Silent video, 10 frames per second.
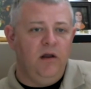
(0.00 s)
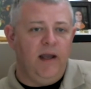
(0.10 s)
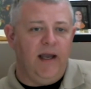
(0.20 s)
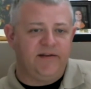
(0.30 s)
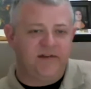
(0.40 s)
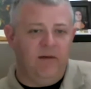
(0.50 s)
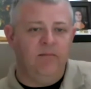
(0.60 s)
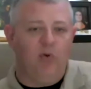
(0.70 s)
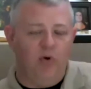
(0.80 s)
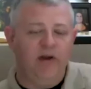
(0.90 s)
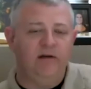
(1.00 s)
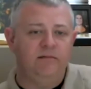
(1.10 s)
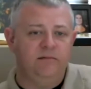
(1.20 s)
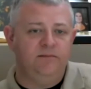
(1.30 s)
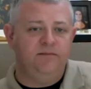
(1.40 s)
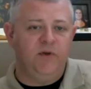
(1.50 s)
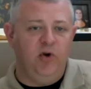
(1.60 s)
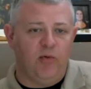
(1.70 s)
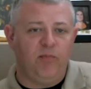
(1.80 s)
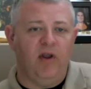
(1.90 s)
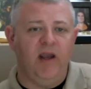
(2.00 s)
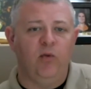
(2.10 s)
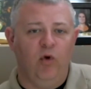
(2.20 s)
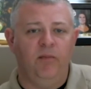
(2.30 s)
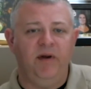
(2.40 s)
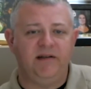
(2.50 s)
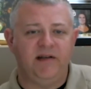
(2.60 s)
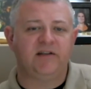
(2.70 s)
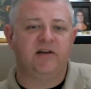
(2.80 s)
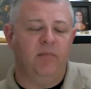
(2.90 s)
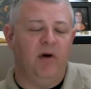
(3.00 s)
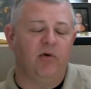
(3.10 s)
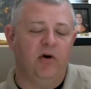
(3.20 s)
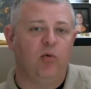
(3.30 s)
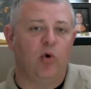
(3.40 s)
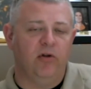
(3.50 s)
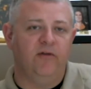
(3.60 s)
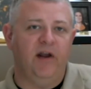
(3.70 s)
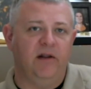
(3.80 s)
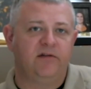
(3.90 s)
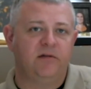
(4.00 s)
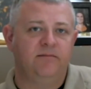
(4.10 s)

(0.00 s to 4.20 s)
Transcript: At some point, your plan will be tested by real world events.